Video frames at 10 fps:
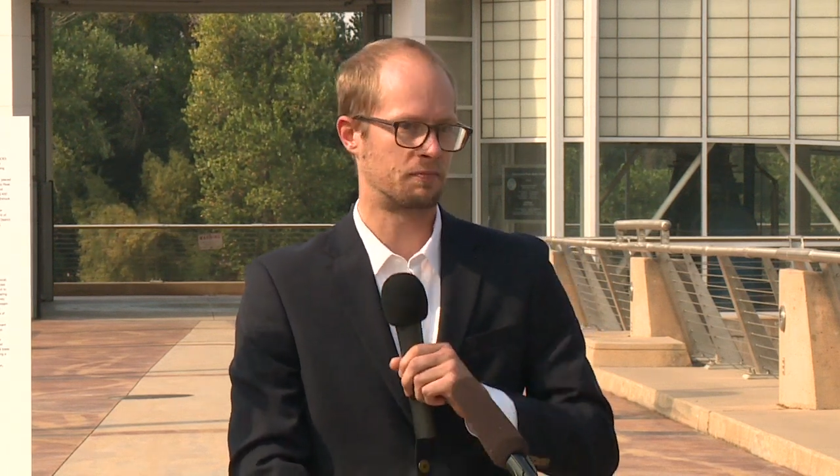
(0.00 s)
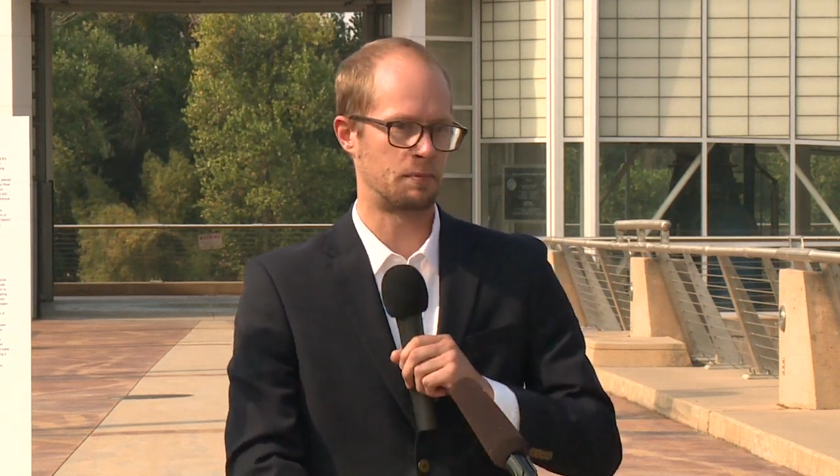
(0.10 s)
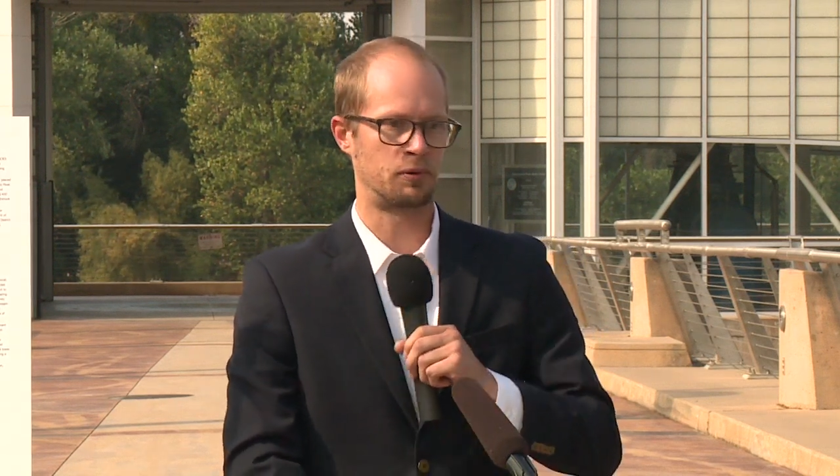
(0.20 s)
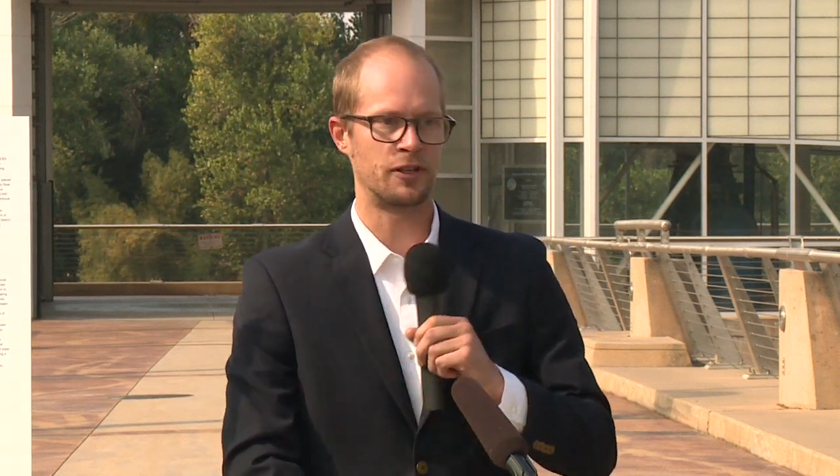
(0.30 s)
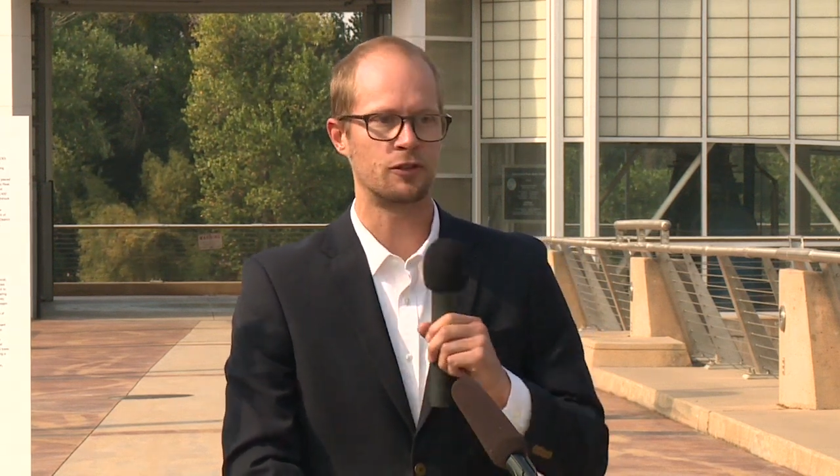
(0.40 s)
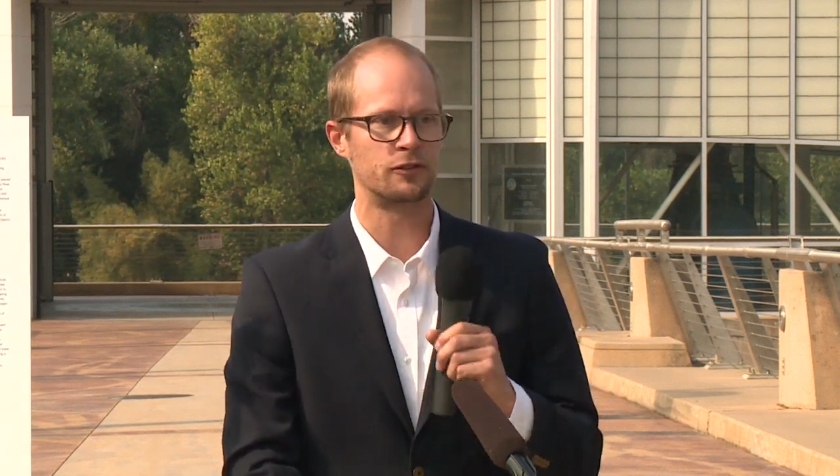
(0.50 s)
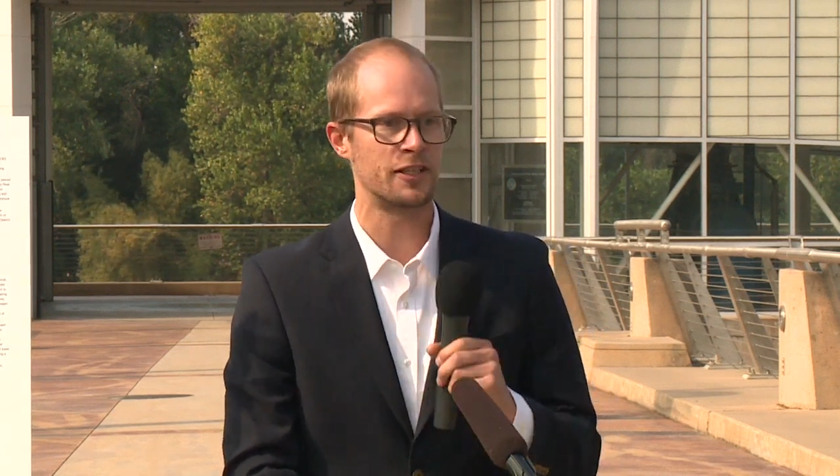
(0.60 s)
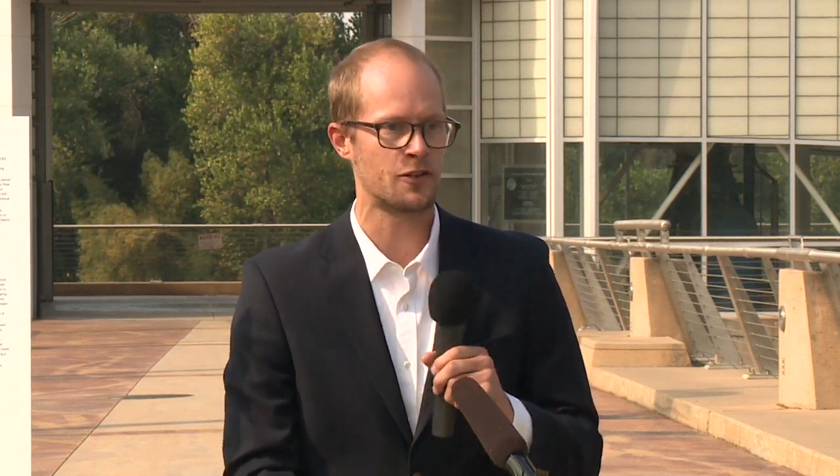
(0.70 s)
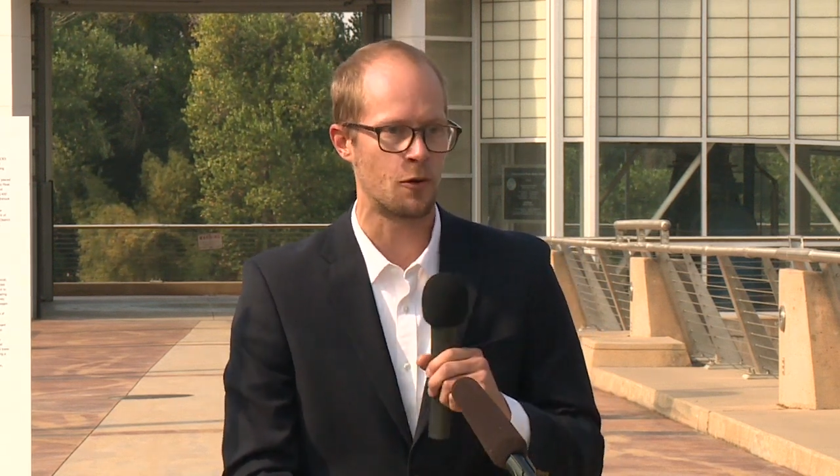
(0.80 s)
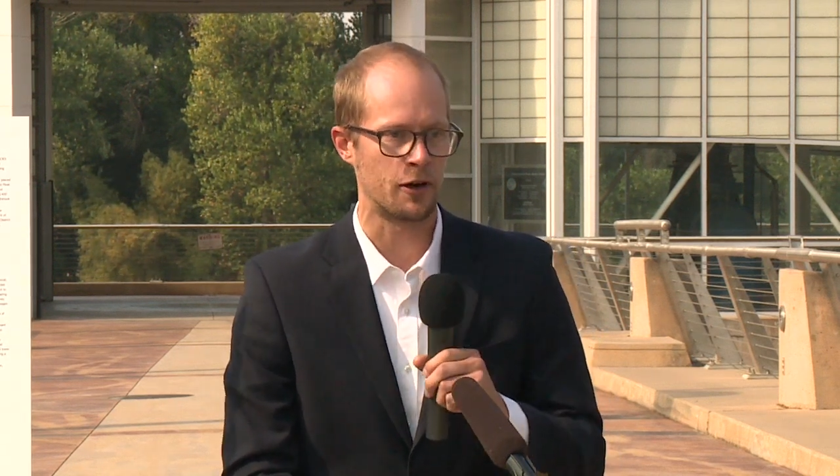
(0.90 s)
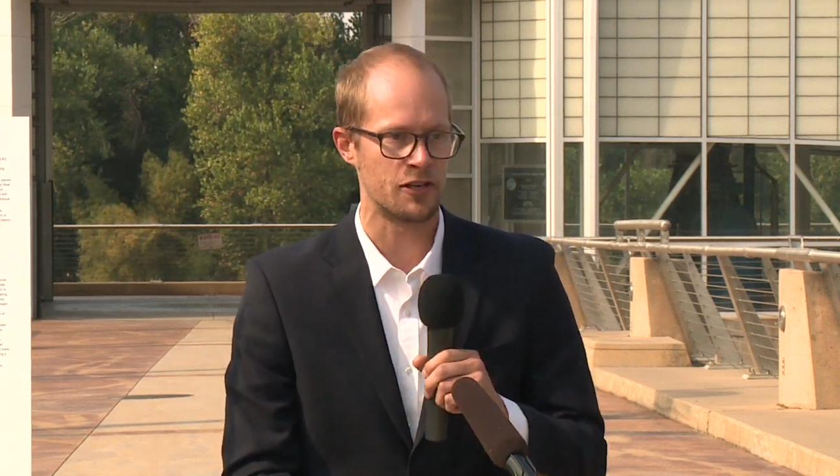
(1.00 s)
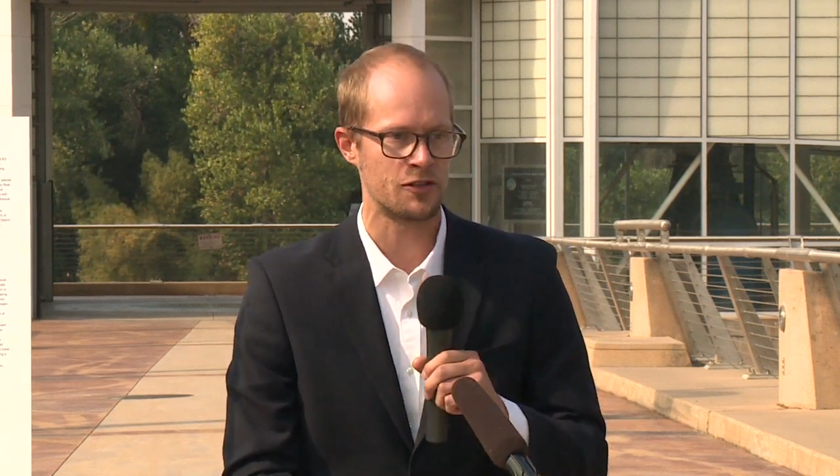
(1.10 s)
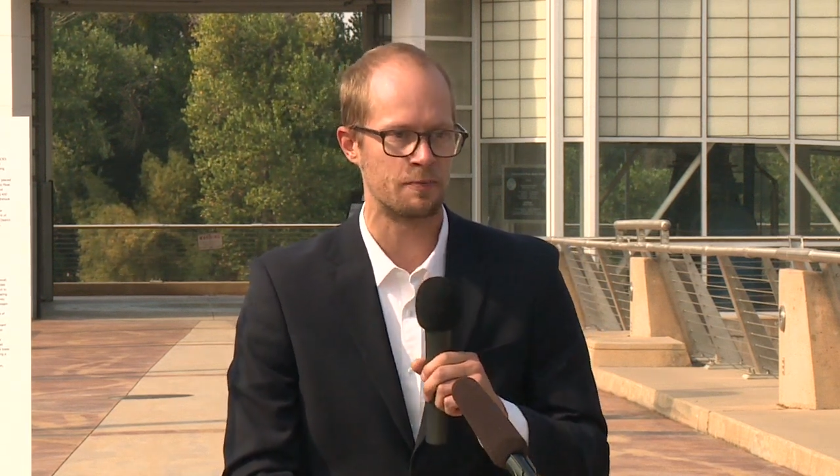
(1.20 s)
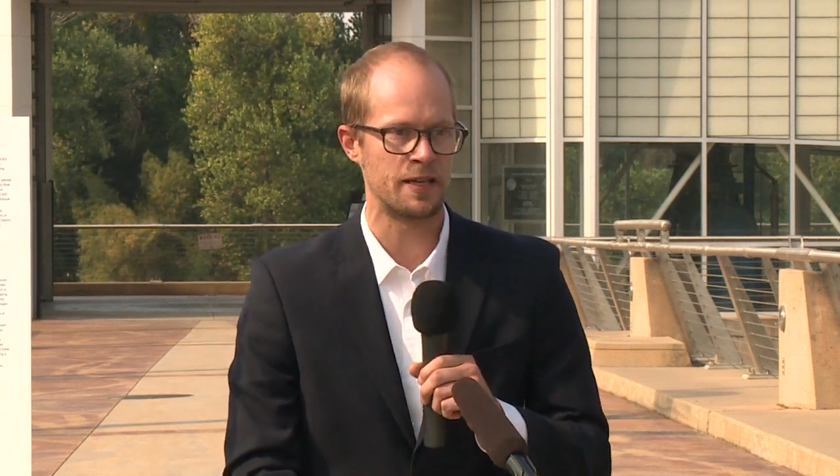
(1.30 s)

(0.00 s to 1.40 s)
the political discourse,